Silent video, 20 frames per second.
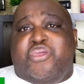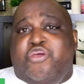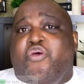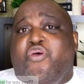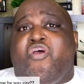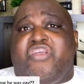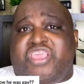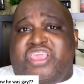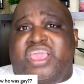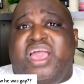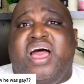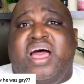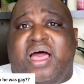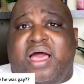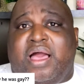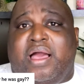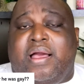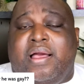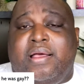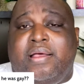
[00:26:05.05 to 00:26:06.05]
You are
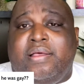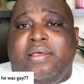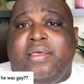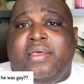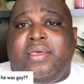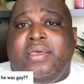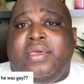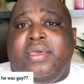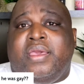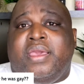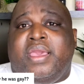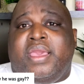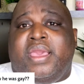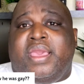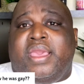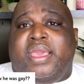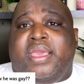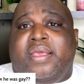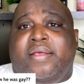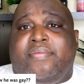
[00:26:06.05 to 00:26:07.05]
young.
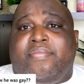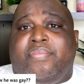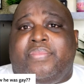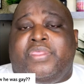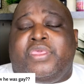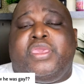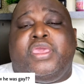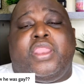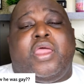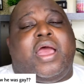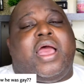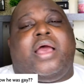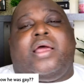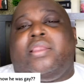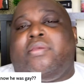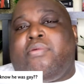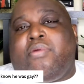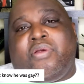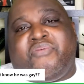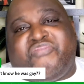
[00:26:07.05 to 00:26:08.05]
You know,
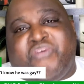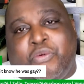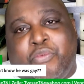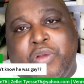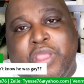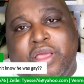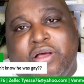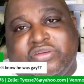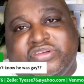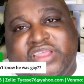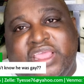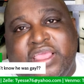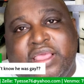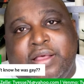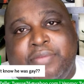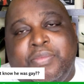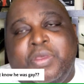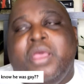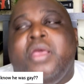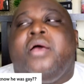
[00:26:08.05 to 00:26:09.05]
for real,
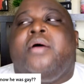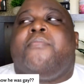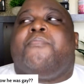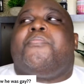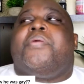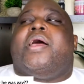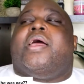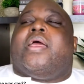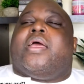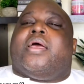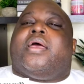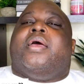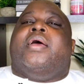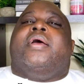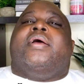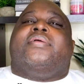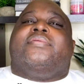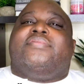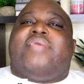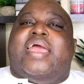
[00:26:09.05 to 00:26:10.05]
Tim. But
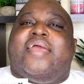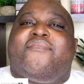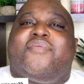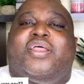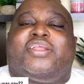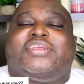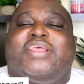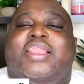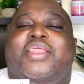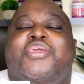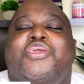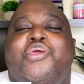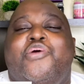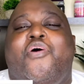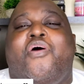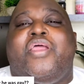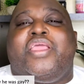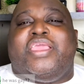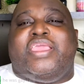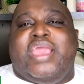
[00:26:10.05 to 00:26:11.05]
David Archuleta, you
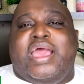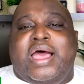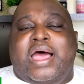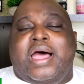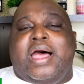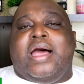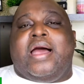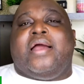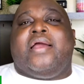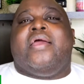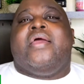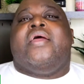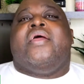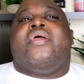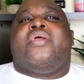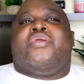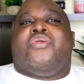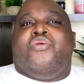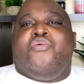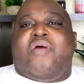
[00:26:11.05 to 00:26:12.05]
are young.
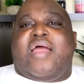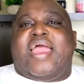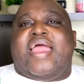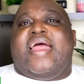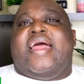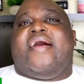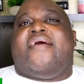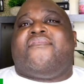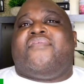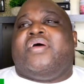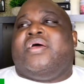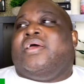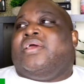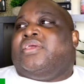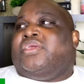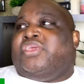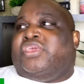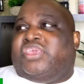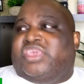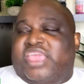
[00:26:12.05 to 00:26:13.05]
You have
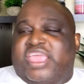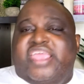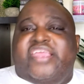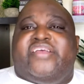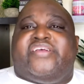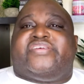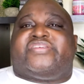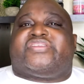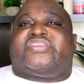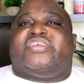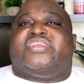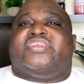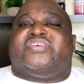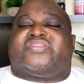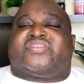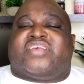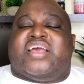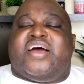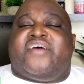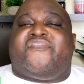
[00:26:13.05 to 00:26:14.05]
years to
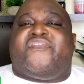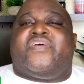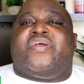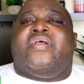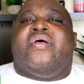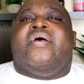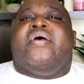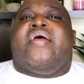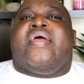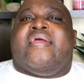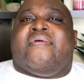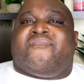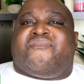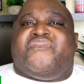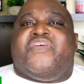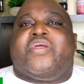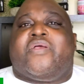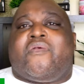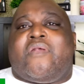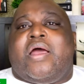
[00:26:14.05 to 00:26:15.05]
discover and
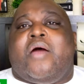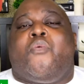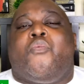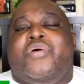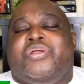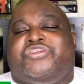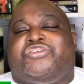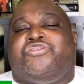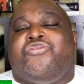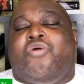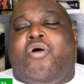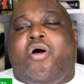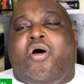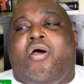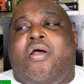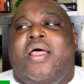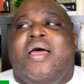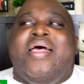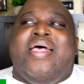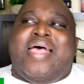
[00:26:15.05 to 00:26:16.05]
figure out what you
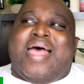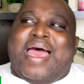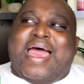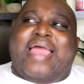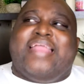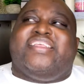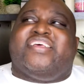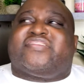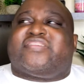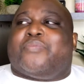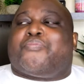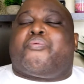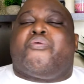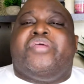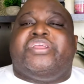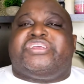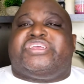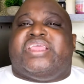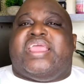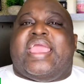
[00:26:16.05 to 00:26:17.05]
are. I just
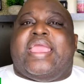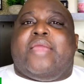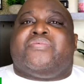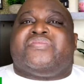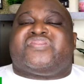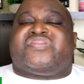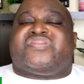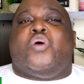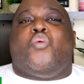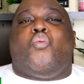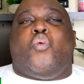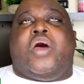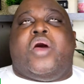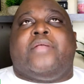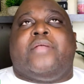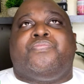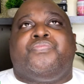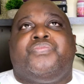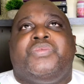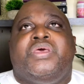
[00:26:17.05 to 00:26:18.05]
appreciate when
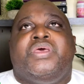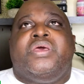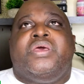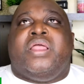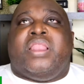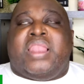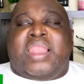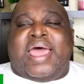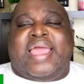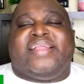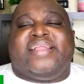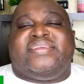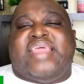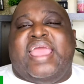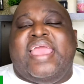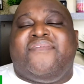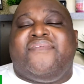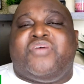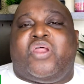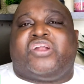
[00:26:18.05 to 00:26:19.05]
someone like
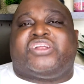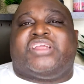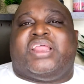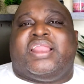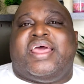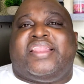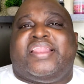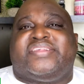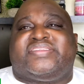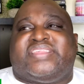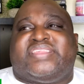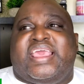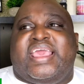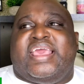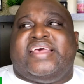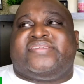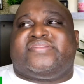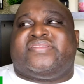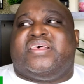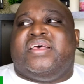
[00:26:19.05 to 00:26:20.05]
David Archuleta
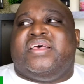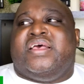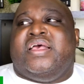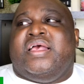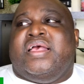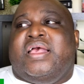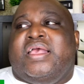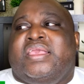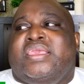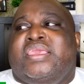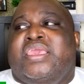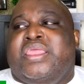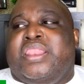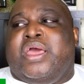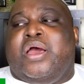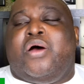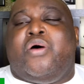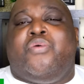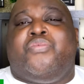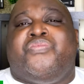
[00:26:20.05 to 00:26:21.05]
says,
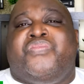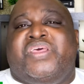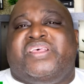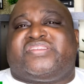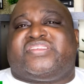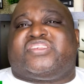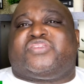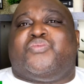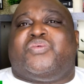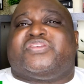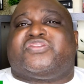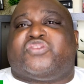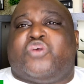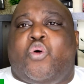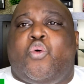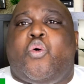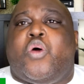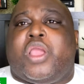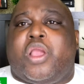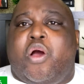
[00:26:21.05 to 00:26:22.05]
this is what's
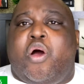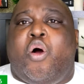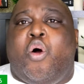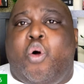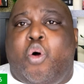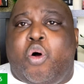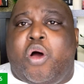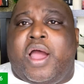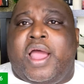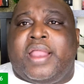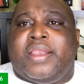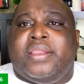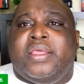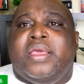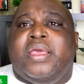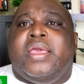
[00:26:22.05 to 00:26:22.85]
going on.